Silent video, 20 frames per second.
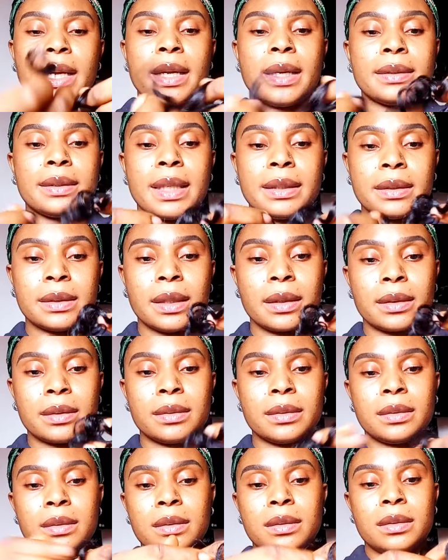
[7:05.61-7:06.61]
Okay, at least
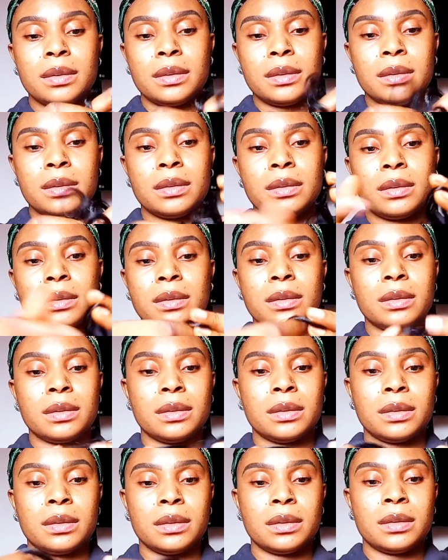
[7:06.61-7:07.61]
when I get to
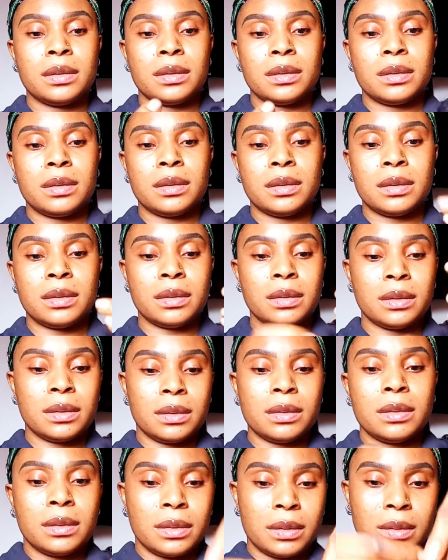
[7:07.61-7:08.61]
the amount of
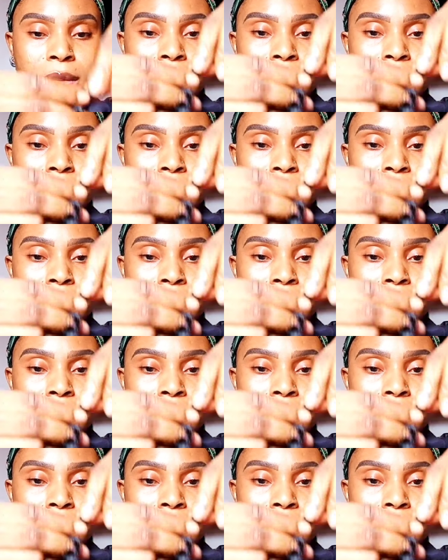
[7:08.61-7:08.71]
hair,